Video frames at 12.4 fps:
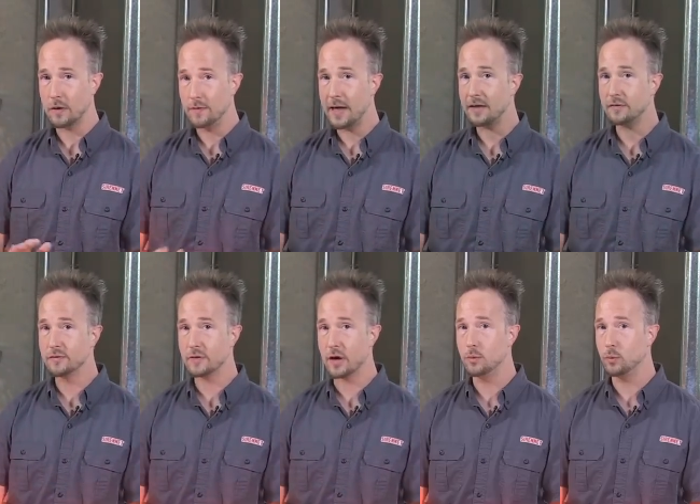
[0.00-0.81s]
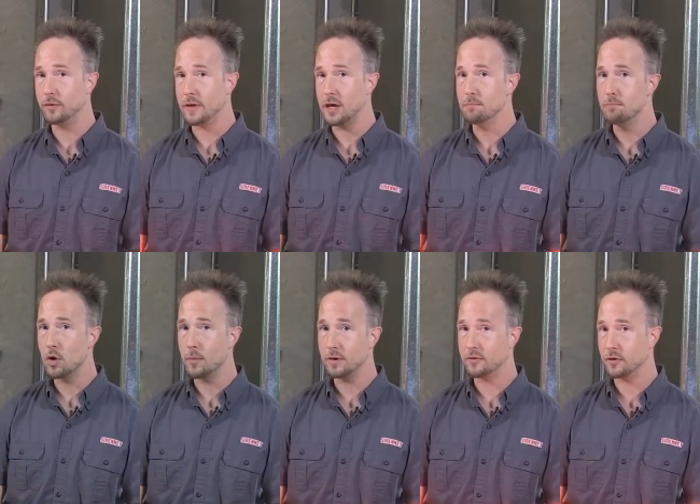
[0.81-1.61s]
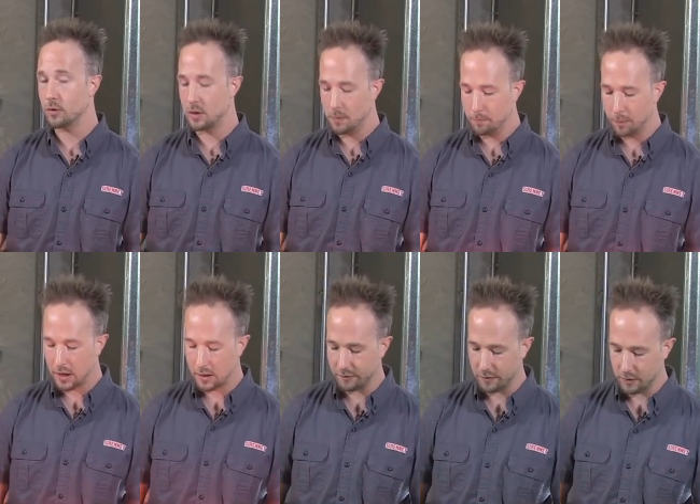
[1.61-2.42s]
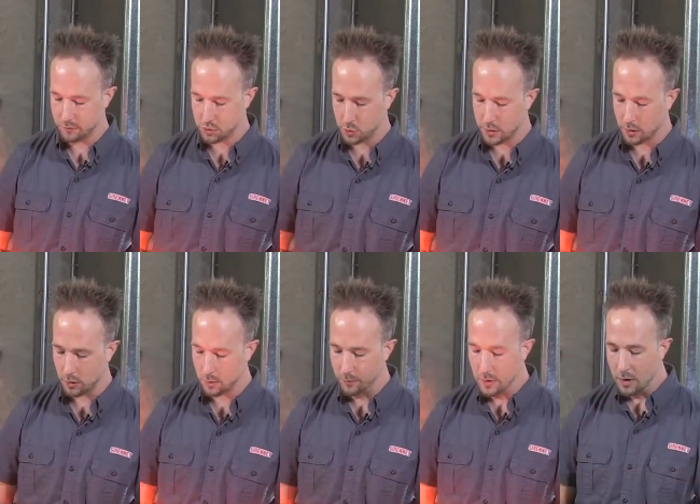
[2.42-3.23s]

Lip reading: and that's done with a momentary positive trigger.